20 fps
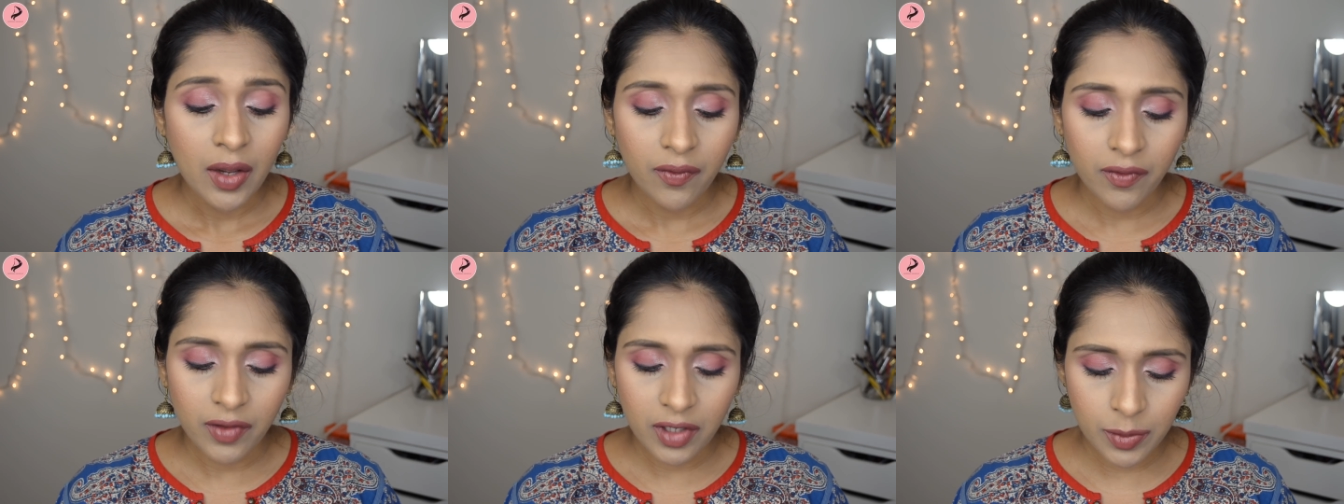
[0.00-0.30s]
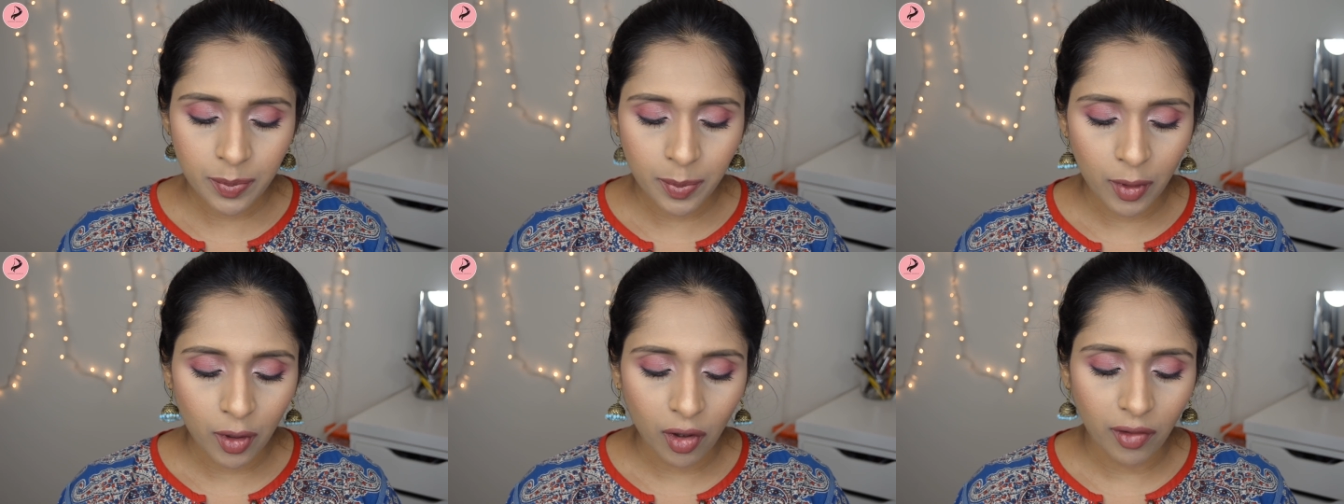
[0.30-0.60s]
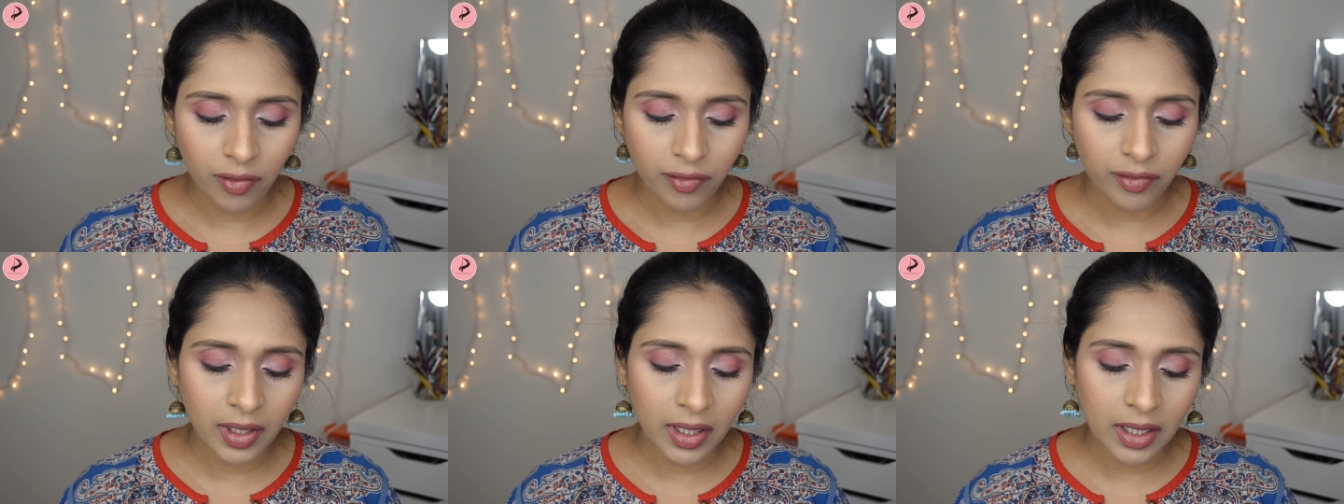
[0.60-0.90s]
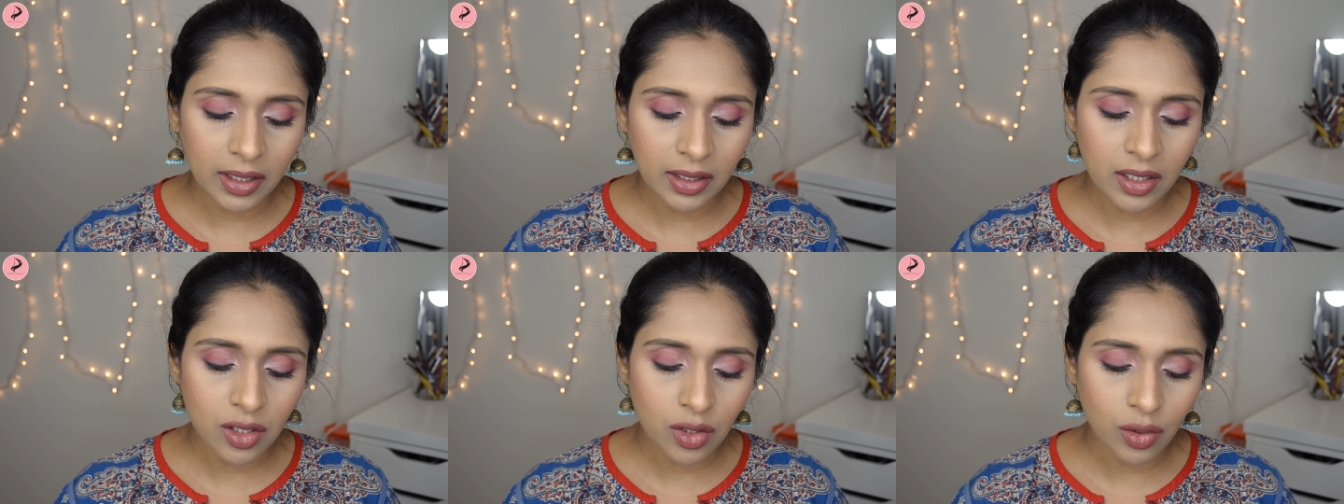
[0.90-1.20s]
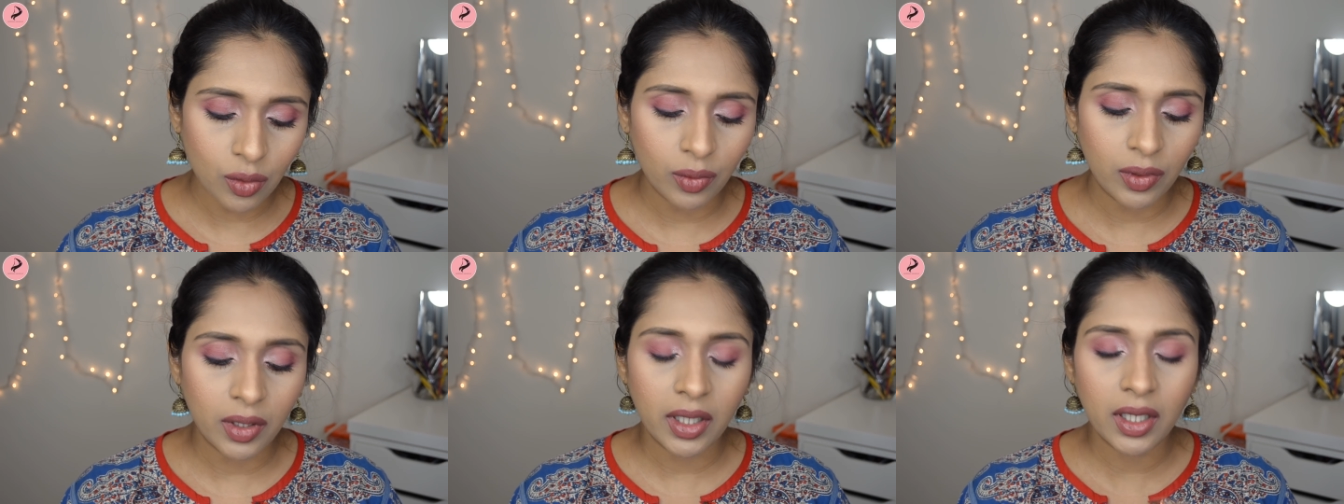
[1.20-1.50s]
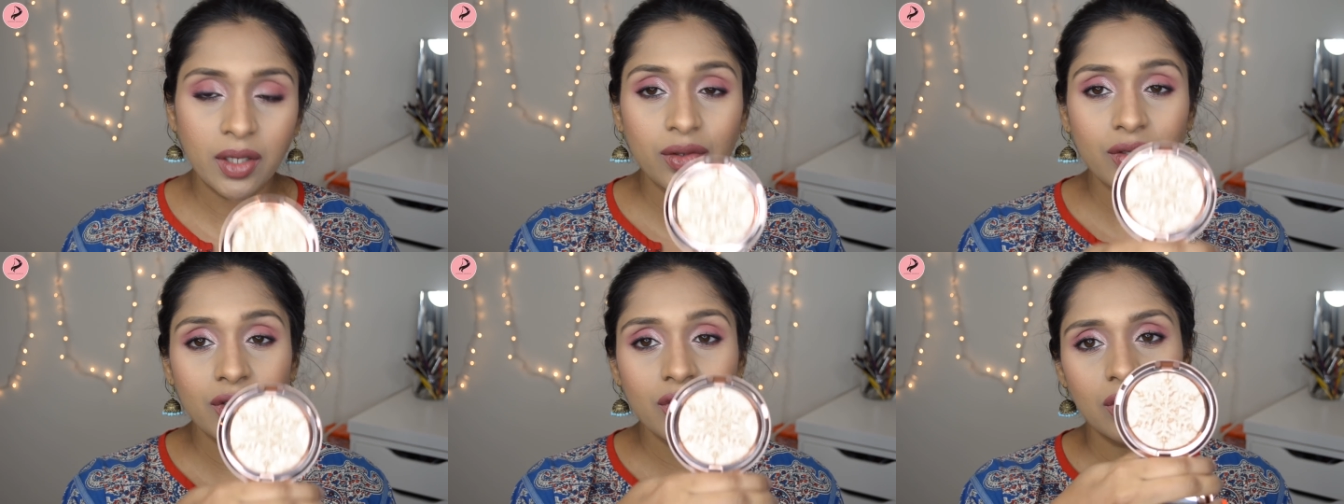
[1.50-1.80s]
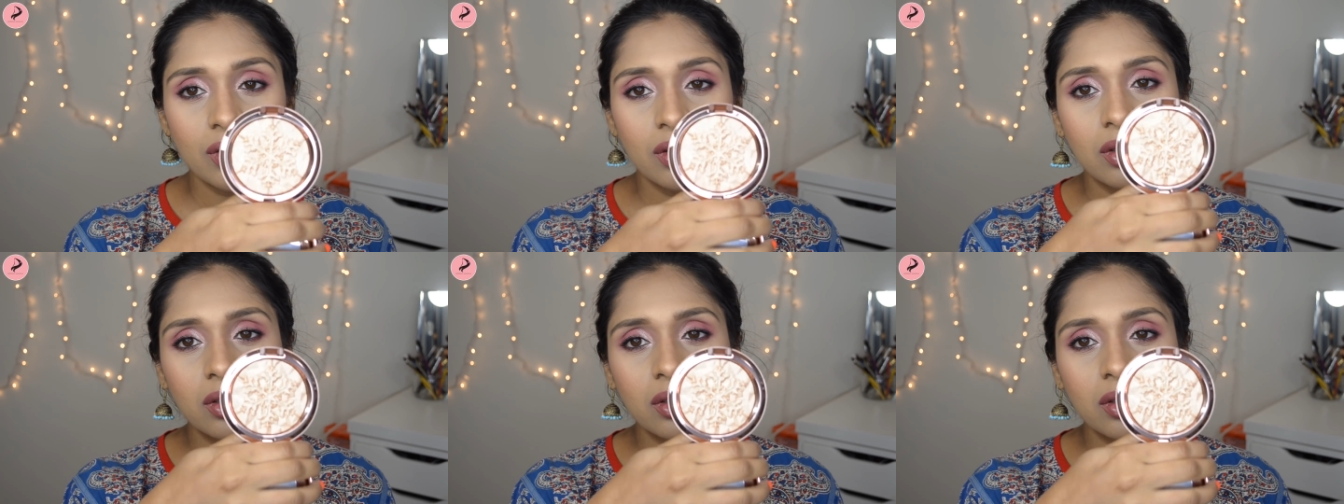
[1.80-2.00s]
Whisper of Guilt. This only used to,